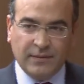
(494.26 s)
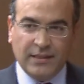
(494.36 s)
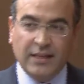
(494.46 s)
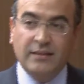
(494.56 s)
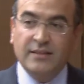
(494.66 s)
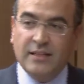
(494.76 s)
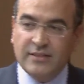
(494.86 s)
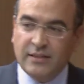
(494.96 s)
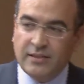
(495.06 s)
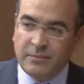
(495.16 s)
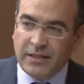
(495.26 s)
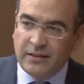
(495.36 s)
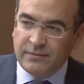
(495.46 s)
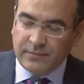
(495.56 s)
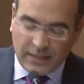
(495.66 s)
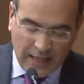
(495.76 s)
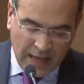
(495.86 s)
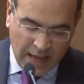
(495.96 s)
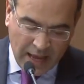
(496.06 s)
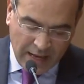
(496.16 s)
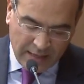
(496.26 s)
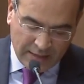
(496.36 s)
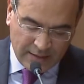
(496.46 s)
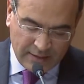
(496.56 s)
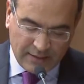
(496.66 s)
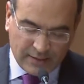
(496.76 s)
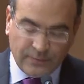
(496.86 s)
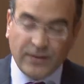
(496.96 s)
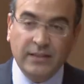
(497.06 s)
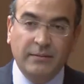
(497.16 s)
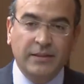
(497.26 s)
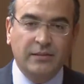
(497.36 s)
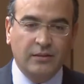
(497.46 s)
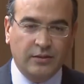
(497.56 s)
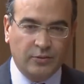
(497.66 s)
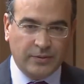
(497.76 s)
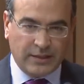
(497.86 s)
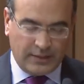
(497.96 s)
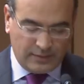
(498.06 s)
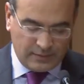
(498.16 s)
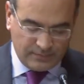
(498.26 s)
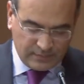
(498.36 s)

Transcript: Ladies and gentlemen, health is a fundamental human right.